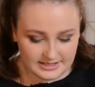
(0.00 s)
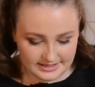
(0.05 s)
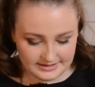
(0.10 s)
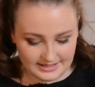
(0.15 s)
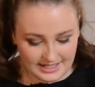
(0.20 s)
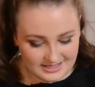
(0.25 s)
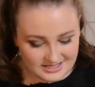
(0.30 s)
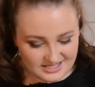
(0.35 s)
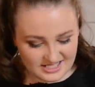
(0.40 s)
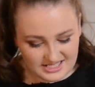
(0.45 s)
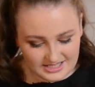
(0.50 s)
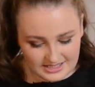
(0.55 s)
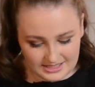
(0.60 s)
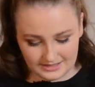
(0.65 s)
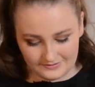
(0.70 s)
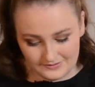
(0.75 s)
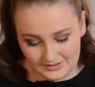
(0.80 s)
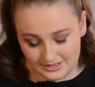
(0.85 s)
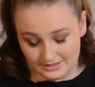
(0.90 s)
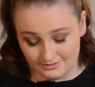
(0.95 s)
And that's going to
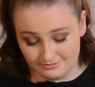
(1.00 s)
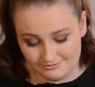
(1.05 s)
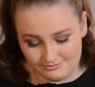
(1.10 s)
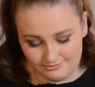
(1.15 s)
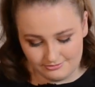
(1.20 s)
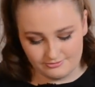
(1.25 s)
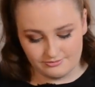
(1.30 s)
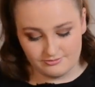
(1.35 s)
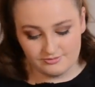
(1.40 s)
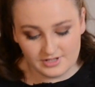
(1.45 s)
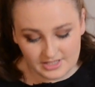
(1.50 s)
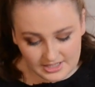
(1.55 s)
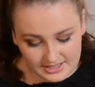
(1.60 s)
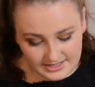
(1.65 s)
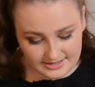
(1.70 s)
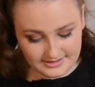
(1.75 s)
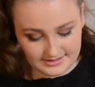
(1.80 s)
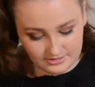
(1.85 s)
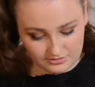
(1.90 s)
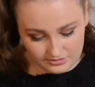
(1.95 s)
give it a
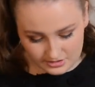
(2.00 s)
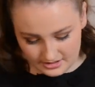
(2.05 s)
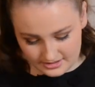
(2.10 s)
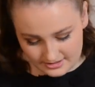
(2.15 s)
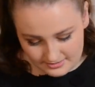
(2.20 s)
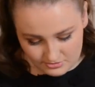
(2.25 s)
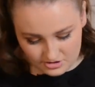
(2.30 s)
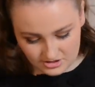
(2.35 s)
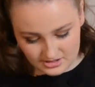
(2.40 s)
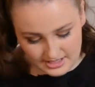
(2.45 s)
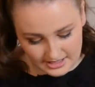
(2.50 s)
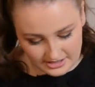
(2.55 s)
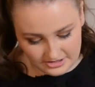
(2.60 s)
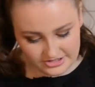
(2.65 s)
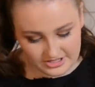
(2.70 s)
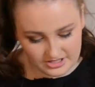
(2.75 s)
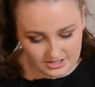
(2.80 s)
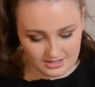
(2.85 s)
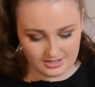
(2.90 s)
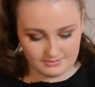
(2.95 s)
really silky smooth
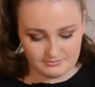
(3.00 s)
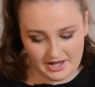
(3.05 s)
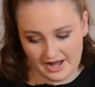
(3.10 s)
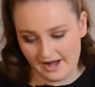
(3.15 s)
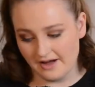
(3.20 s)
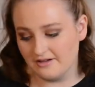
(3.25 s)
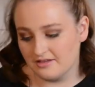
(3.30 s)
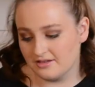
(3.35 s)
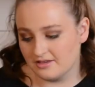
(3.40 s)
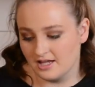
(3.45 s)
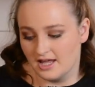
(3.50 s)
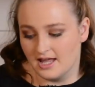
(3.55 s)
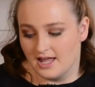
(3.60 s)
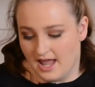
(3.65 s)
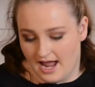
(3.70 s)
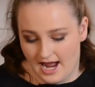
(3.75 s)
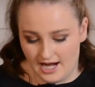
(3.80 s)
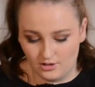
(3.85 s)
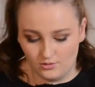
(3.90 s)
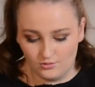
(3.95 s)
texture to the mouth,
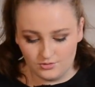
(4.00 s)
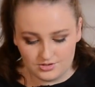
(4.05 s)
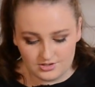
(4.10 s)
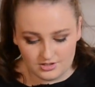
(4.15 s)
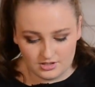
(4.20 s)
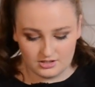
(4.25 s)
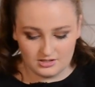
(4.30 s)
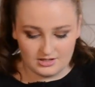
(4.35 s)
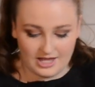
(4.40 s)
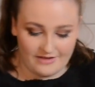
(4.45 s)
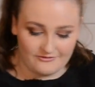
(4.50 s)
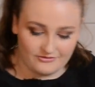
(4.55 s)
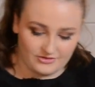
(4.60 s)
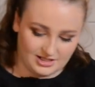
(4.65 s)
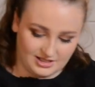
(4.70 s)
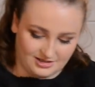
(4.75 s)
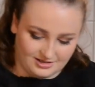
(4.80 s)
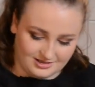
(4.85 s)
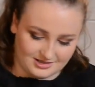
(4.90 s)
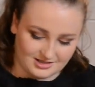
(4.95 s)
and also that
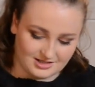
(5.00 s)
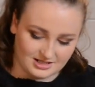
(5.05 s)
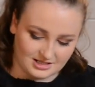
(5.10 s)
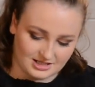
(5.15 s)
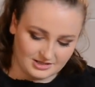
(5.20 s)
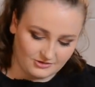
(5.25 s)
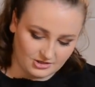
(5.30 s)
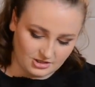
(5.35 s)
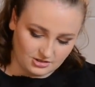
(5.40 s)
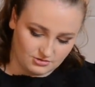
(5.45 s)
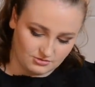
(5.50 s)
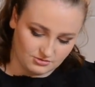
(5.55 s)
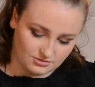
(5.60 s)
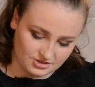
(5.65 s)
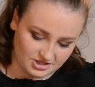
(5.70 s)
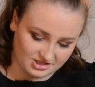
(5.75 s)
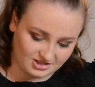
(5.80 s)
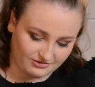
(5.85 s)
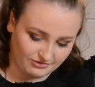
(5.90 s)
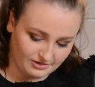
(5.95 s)
vanilla is going to give it a
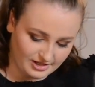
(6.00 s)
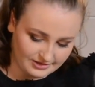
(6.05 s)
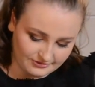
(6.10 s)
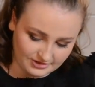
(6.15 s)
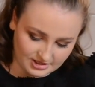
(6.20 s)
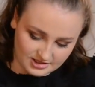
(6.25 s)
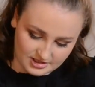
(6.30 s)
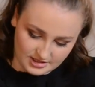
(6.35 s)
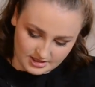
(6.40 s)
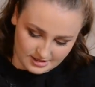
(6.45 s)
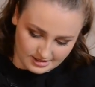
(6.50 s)
gorgeous flavour.